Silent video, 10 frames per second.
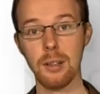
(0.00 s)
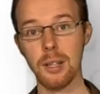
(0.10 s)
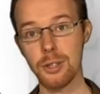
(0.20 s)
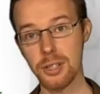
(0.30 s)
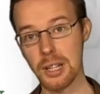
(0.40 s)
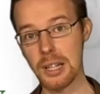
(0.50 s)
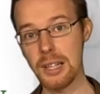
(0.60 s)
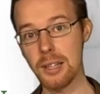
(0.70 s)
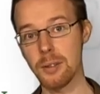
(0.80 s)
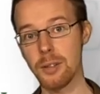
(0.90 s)

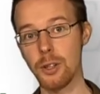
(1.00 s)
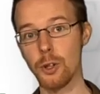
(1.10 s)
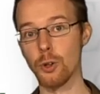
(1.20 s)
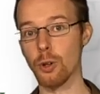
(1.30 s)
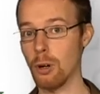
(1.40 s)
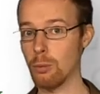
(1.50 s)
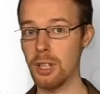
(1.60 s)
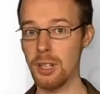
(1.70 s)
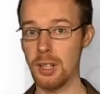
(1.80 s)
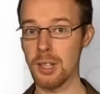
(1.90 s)
Interestingly, you
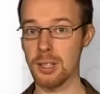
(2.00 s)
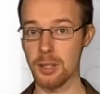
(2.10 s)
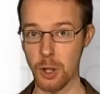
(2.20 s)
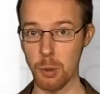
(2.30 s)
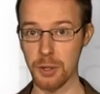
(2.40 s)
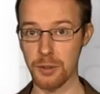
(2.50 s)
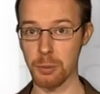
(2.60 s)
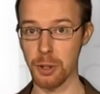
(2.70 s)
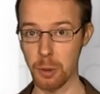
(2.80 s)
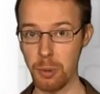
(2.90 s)
only hear such comments
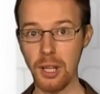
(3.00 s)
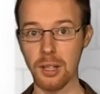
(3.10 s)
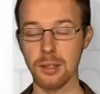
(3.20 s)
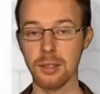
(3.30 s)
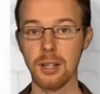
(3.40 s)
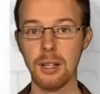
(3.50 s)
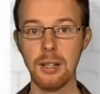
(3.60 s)
from Europeans,